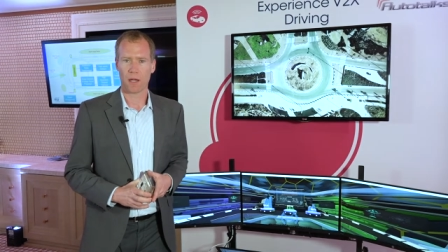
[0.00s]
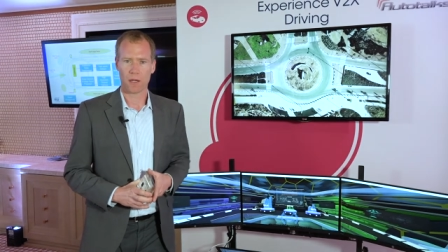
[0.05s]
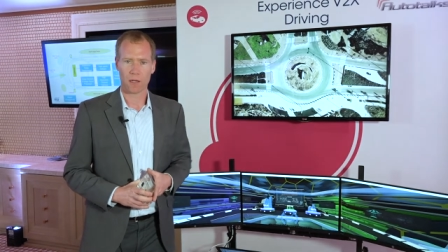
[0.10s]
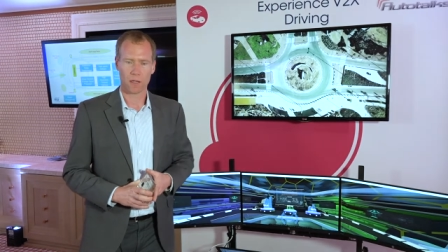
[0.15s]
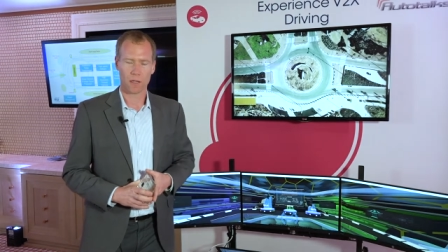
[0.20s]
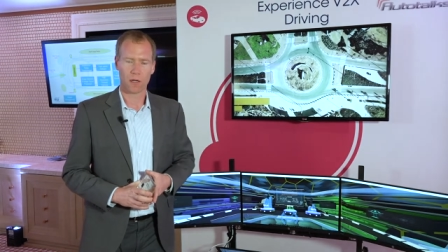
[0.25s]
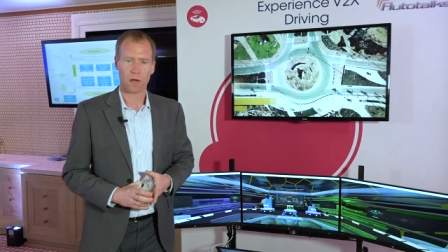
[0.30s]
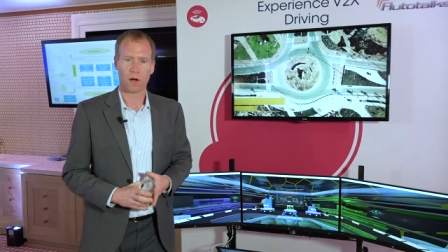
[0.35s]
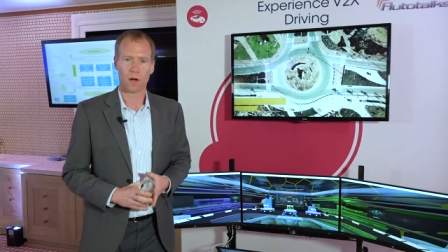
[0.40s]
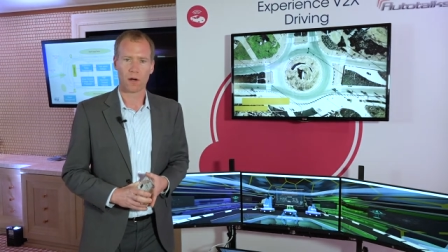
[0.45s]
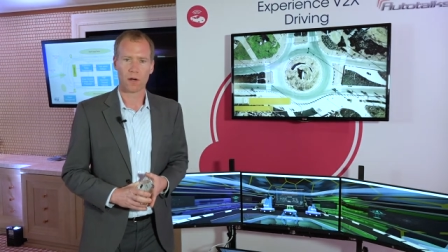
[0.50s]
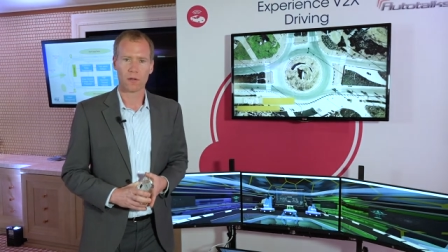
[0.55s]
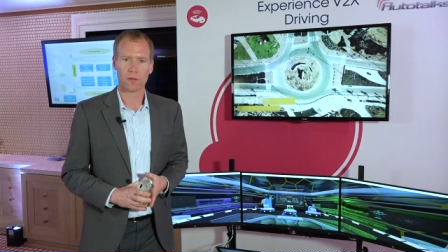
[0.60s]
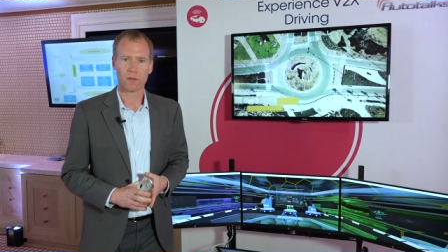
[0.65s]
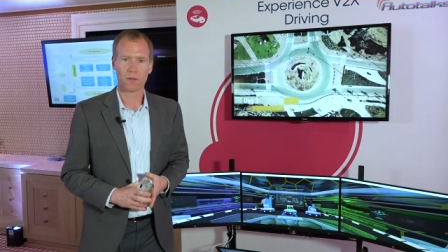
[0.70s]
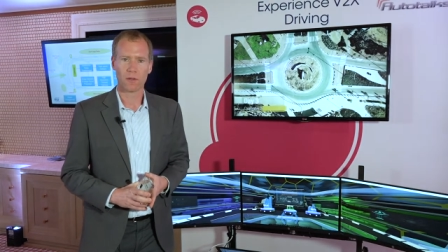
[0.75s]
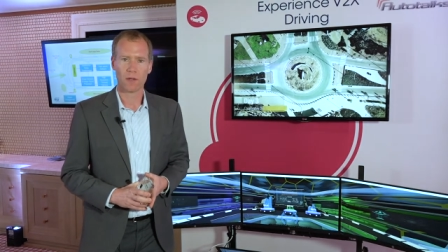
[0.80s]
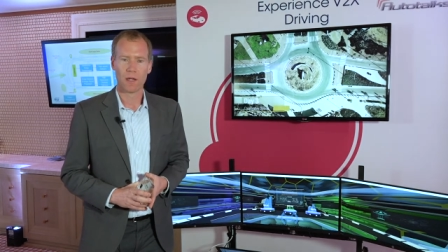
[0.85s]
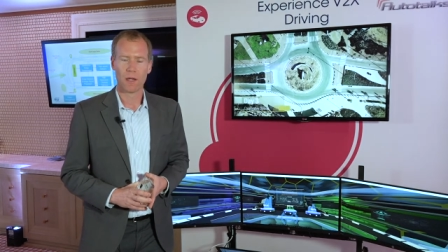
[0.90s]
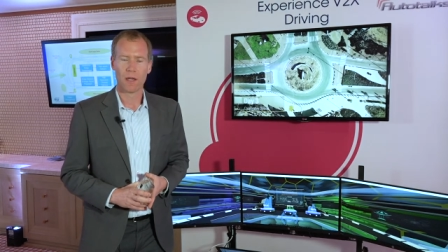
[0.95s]
in
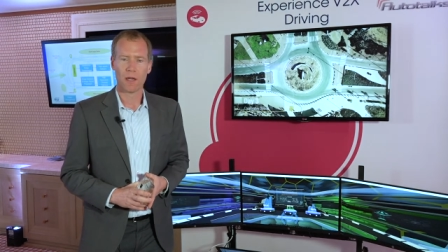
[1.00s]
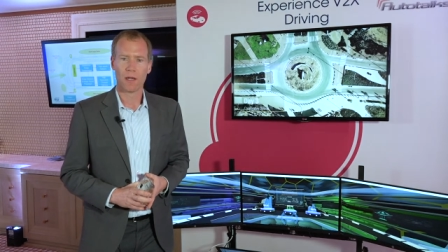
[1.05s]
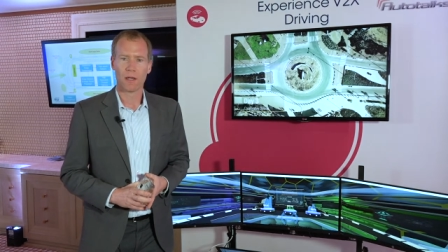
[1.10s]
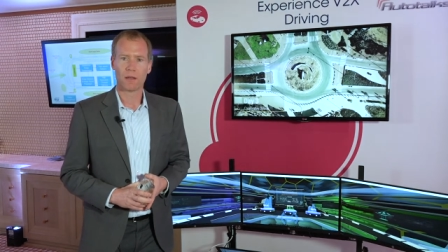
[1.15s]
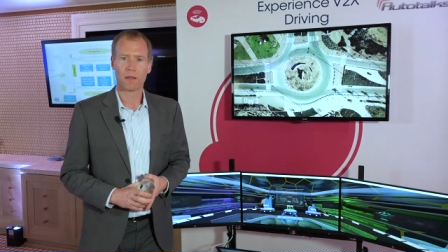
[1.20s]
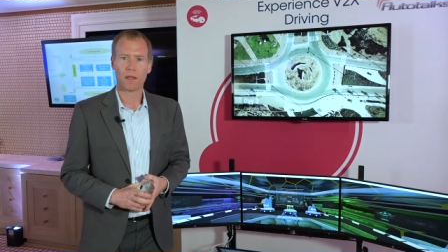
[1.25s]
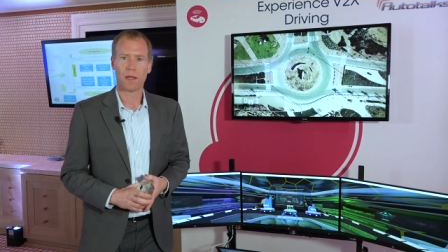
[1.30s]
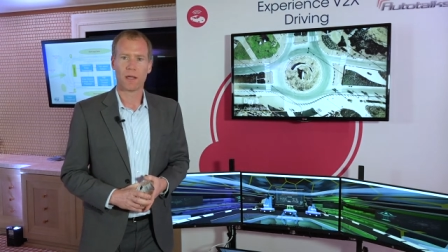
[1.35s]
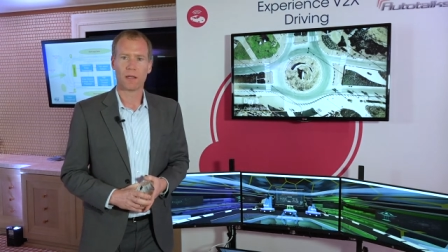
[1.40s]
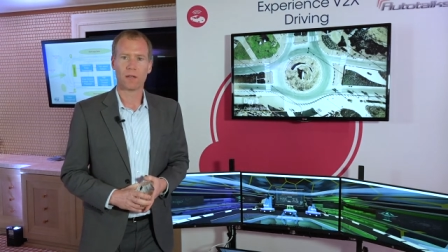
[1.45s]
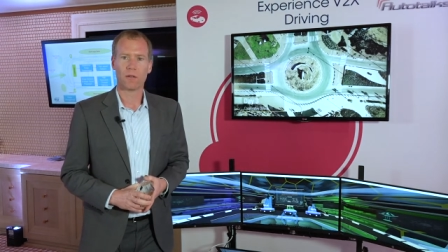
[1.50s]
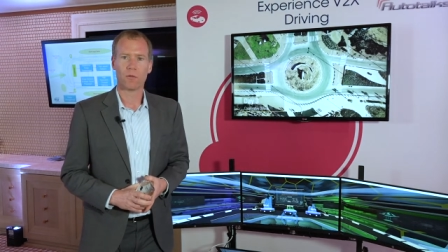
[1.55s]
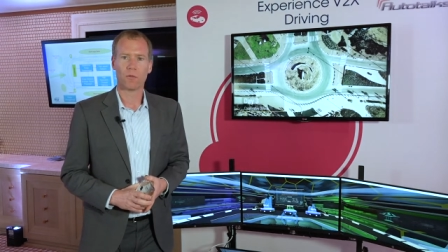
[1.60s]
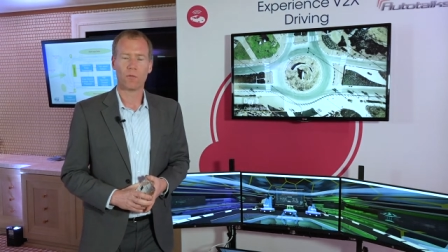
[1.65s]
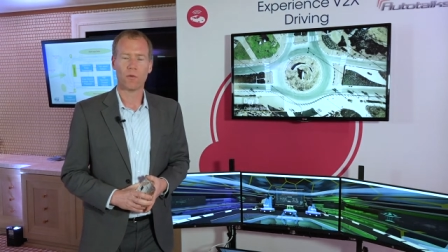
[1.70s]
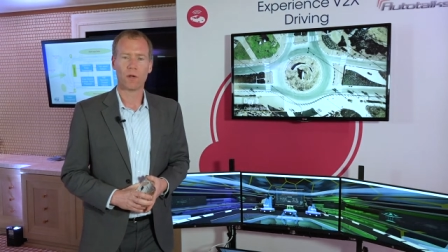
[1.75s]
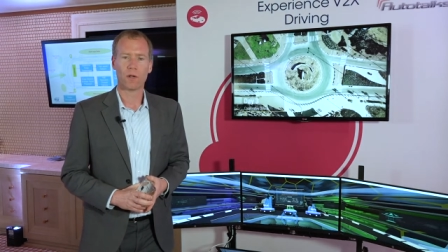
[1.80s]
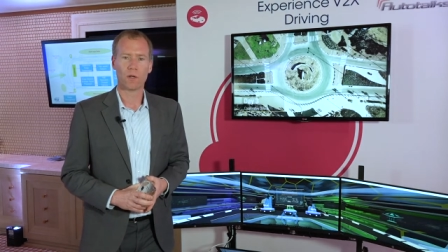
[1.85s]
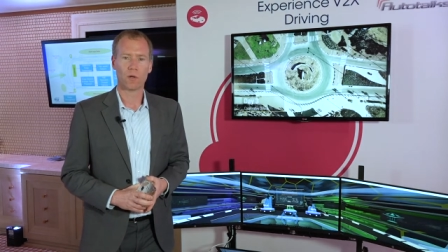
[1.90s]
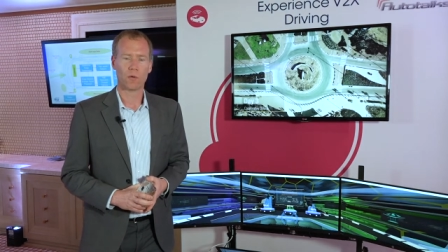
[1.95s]
cars that
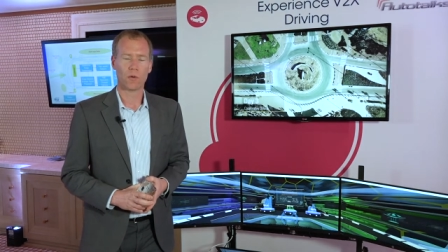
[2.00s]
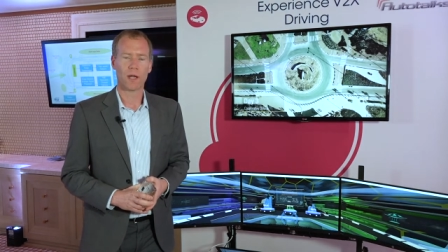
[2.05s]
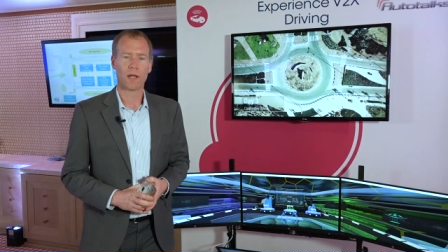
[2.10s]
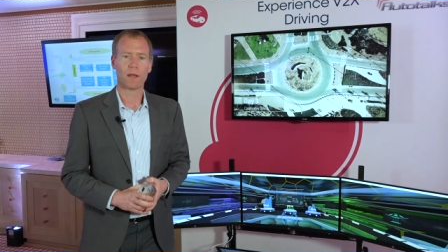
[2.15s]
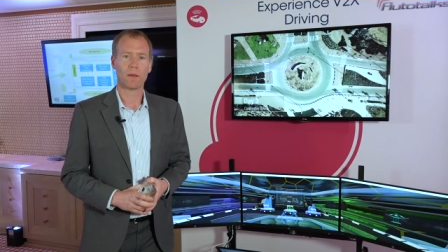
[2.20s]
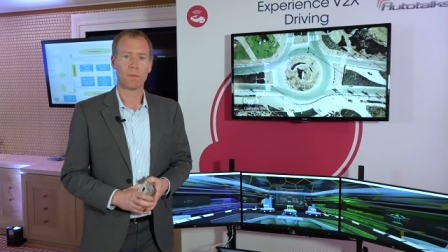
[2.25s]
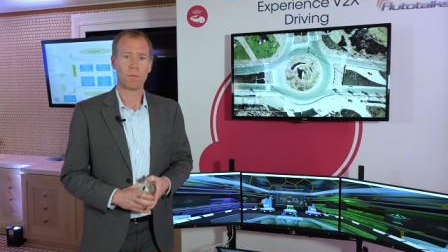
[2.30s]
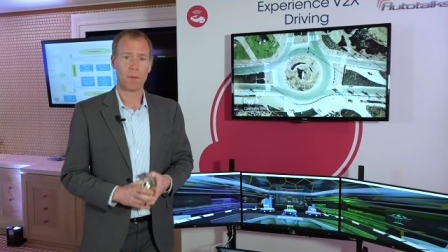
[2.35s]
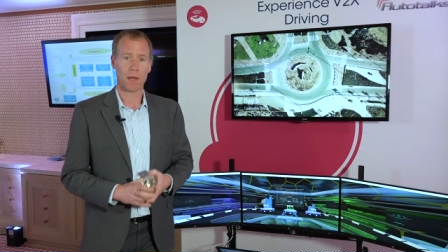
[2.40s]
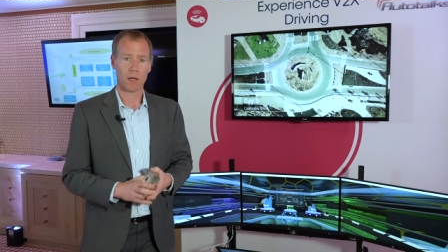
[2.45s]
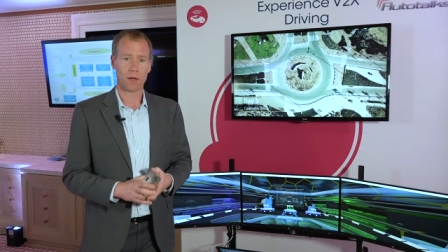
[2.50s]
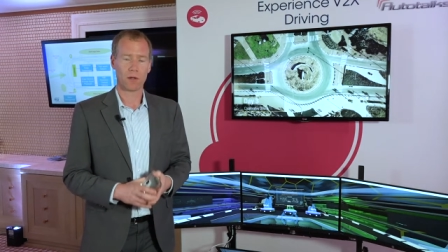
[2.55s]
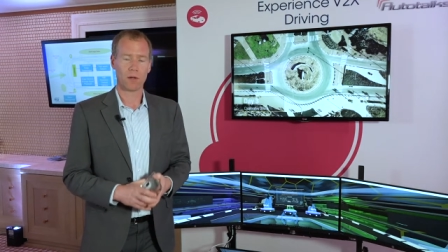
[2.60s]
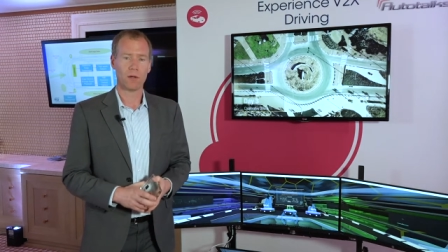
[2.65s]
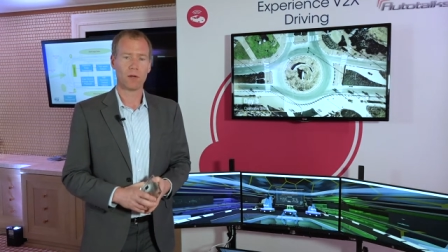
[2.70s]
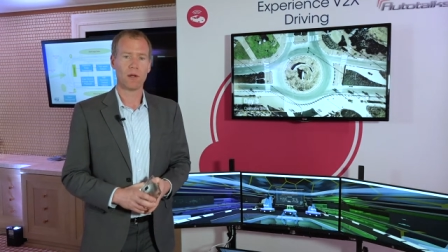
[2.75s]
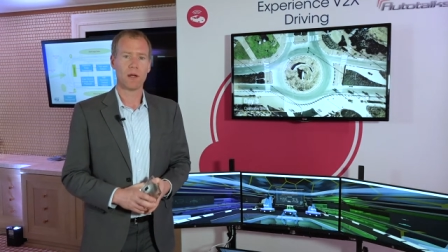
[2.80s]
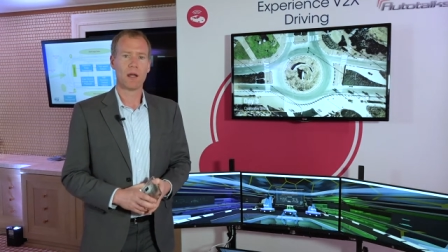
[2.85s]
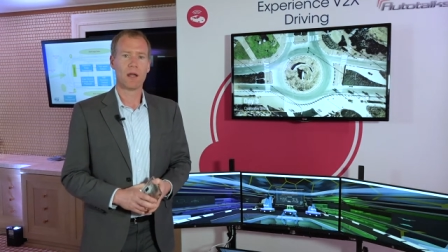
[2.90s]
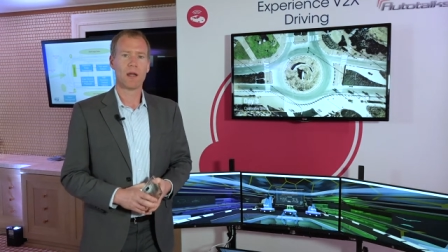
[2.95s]
will create a
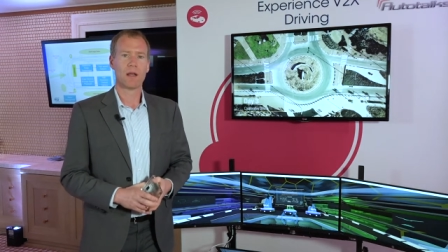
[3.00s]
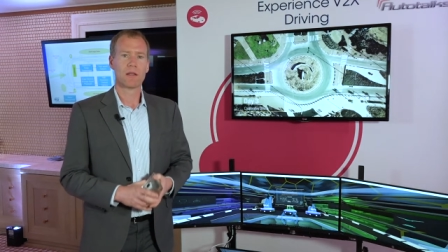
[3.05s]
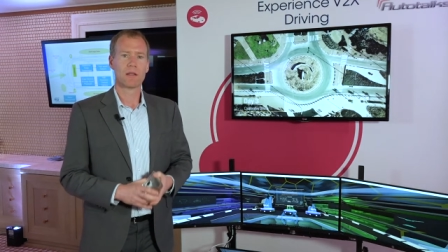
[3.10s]
better,